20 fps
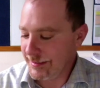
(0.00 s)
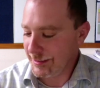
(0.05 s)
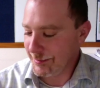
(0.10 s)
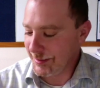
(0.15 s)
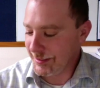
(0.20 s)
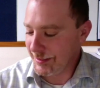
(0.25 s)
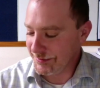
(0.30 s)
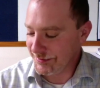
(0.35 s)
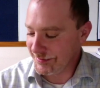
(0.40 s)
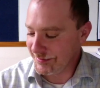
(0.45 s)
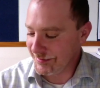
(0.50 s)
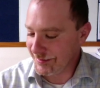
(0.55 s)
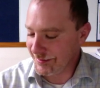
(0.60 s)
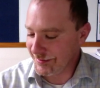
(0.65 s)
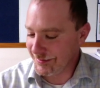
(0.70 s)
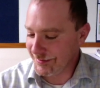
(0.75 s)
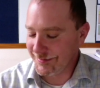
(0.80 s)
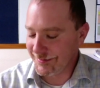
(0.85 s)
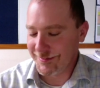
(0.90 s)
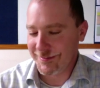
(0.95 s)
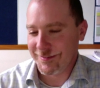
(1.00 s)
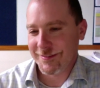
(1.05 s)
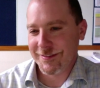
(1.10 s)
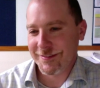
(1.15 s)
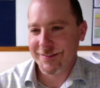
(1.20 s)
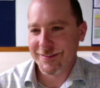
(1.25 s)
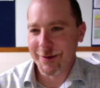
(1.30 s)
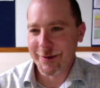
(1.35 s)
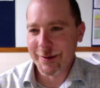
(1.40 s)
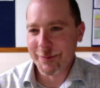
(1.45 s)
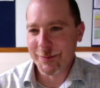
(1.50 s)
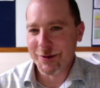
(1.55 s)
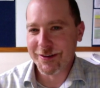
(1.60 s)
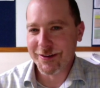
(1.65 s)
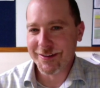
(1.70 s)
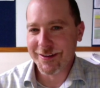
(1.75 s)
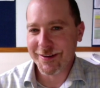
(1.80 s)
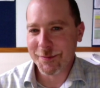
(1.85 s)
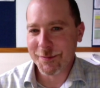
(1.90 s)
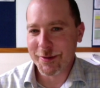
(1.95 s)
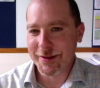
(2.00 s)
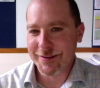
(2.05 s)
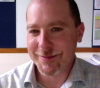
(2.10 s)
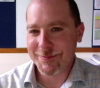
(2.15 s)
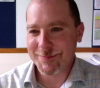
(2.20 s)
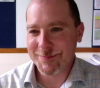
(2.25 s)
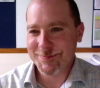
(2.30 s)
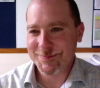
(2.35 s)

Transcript: That'll be interesting. All right, well, good luck with it.